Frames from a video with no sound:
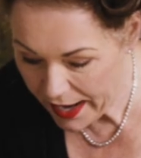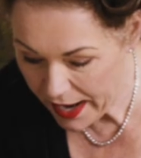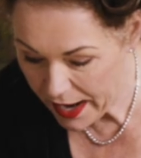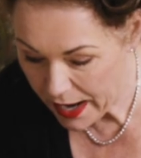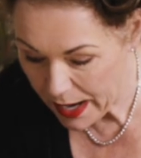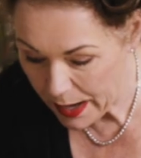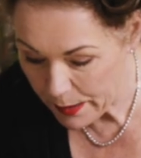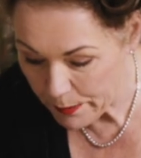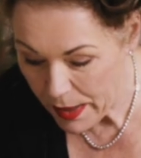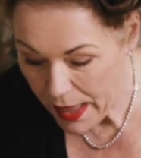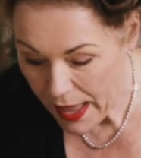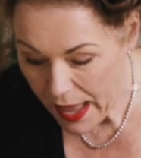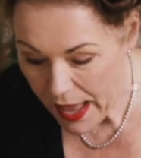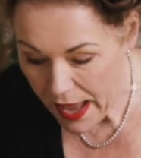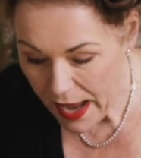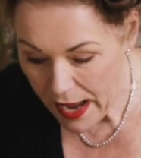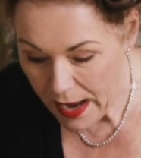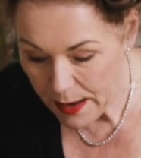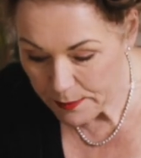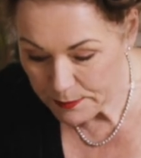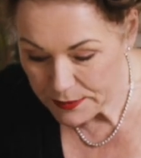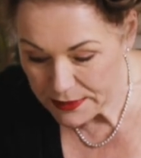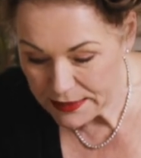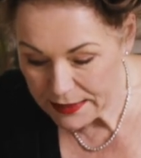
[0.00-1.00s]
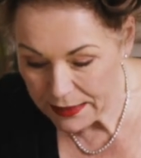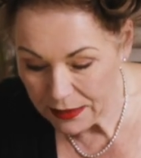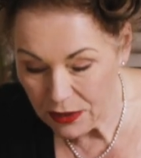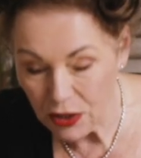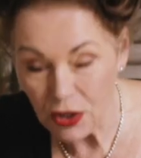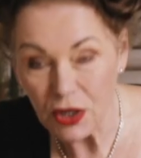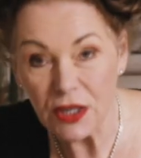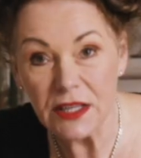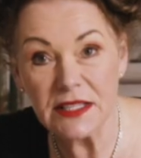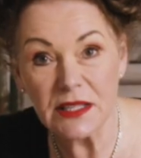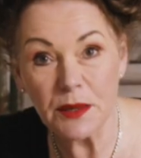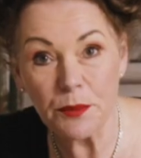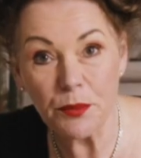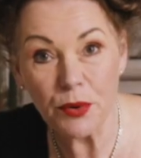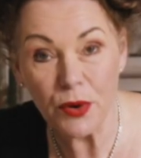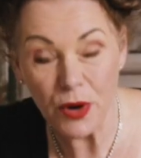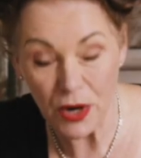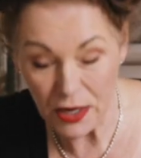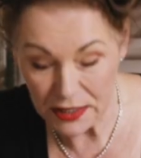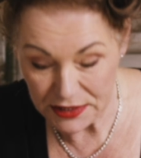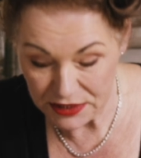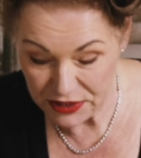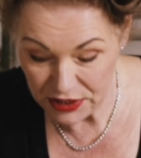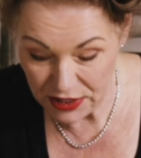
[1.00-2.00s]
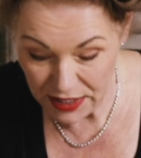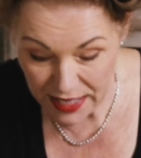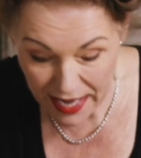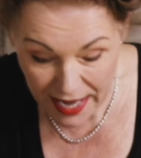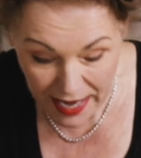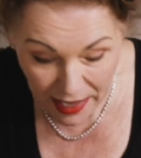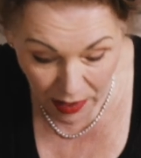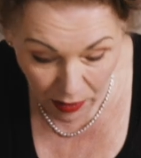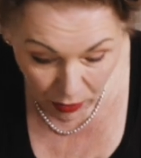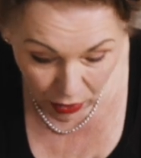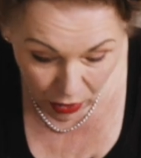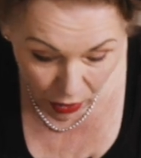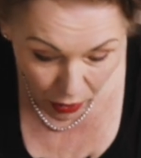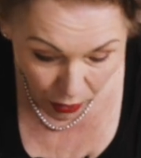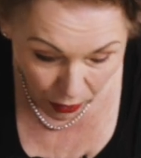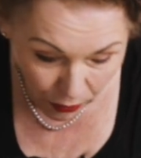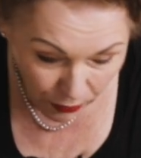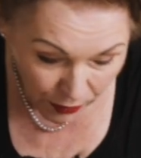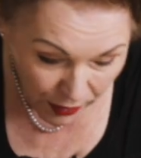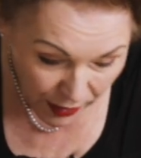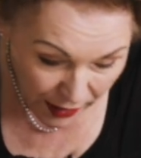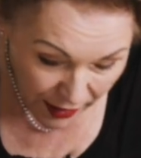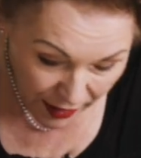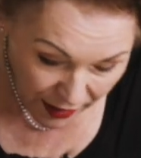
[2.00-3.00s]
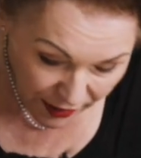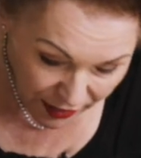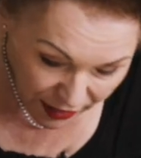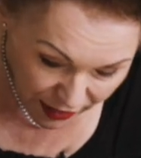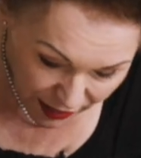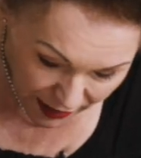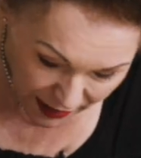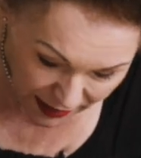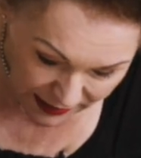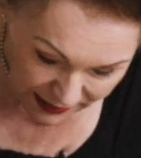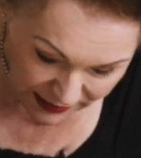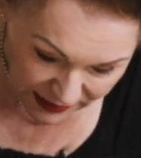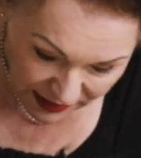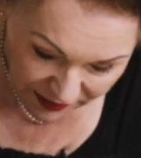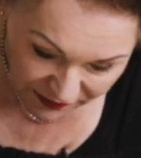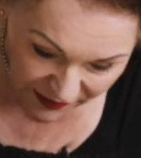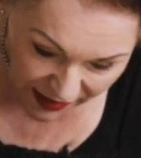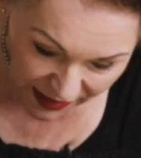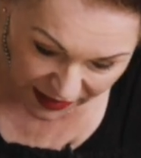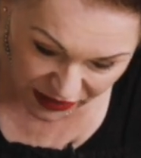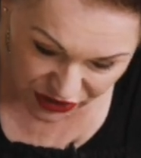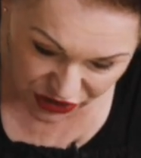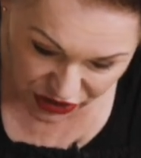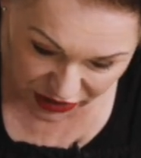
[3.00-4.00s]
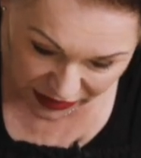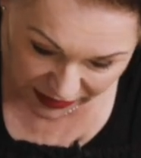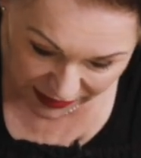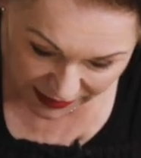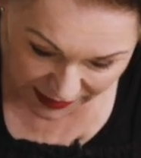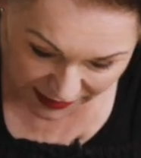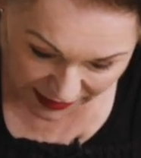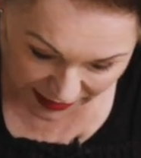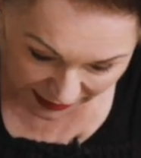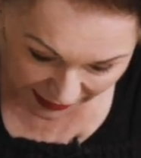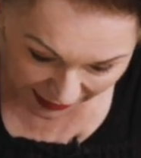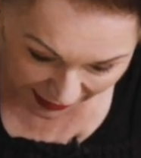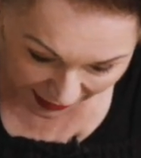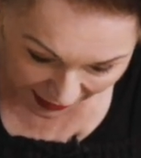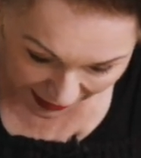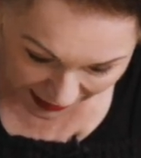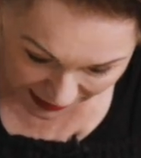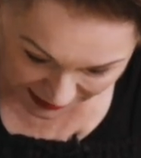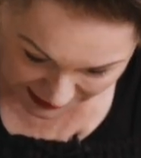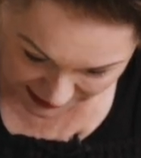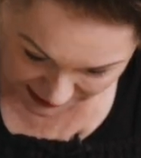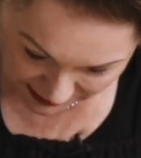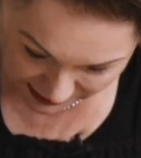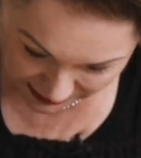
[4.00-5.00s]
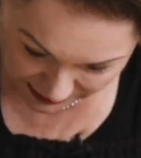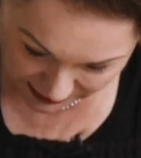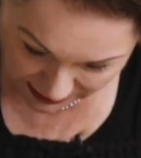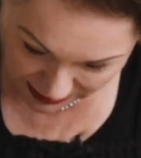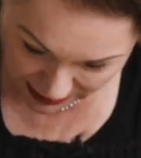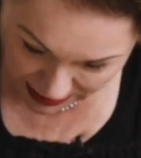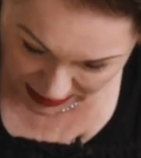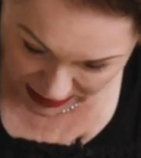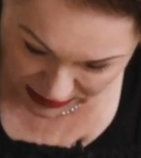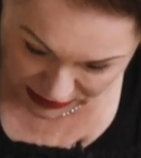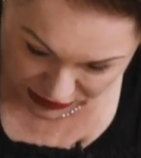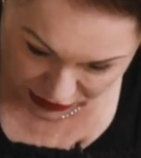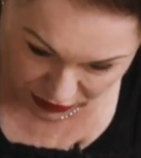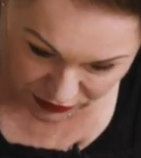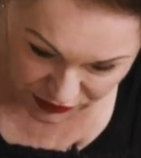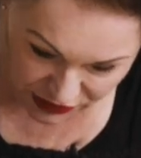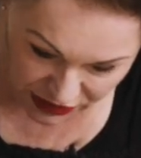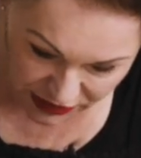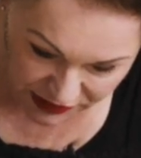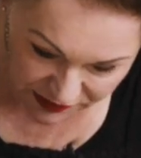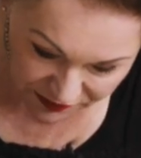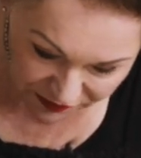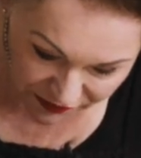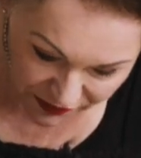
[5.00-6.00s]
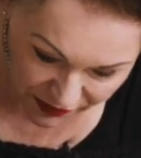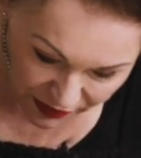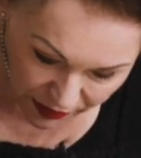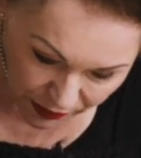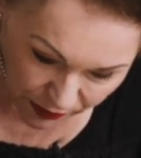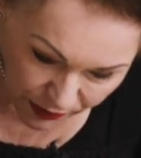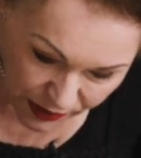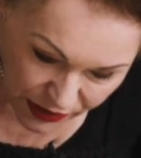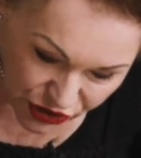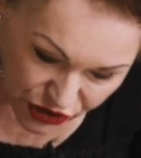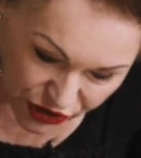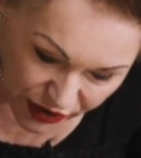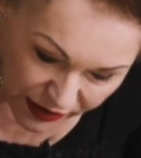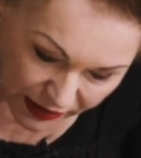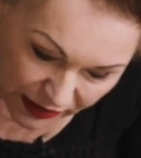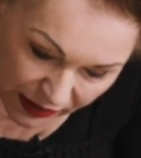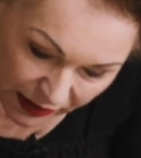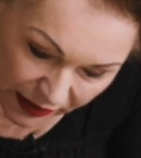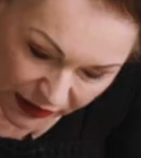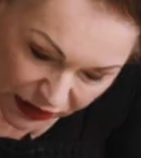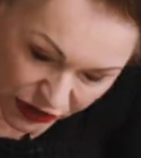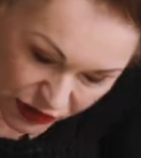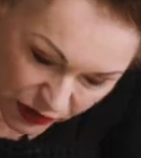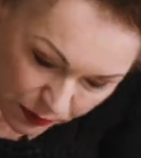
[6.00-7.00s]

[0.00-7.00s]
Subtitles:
am absolutely surprised at how long these have actually lasted. So just very gently,